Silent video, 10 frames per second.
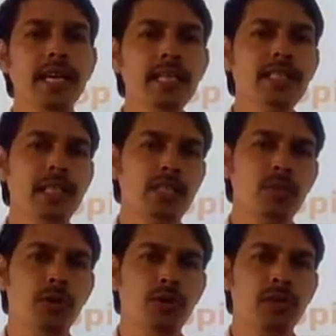
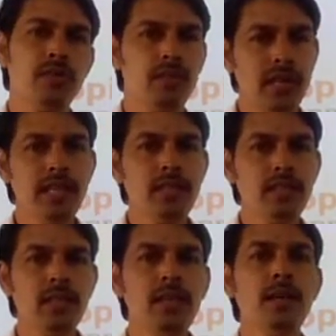e-textbook,
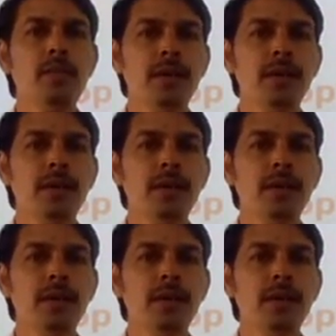right?